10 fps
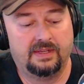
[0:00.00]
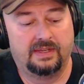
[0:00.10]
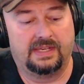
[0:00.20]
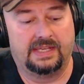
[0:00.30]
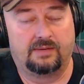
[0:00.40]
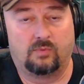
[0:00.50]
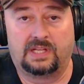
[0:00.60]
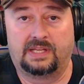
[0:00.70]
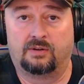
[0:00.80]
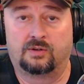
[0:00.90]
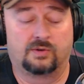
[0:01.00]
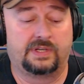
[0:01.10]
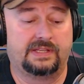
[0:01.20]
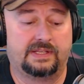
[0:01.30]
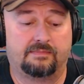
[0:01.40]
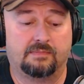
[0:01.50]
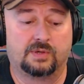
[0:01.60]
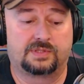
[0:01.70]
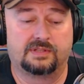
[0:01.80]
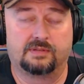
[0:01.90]
And while I'll agree that
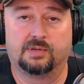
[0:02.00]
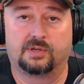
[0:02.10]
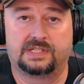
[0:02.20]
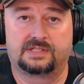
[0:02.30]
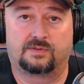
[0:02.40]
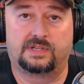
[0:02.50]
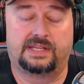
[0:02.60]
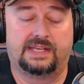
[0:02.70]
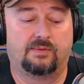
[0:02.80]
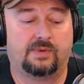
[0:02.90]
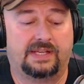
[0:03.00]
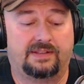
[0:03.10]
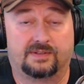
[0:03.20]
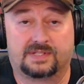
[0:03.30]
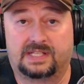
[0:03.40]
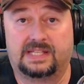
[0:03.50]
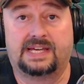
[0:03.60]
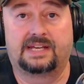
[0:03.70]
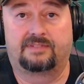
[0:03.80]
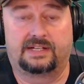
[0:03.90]
most of the book is written that way, there is a
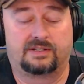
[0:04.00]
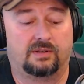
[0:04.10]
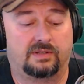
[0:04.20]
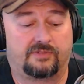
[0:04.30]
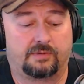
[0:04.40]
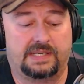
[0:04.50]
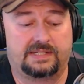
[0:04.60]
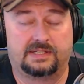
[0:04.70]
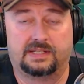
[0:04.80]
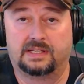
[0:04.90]
lot of technical information,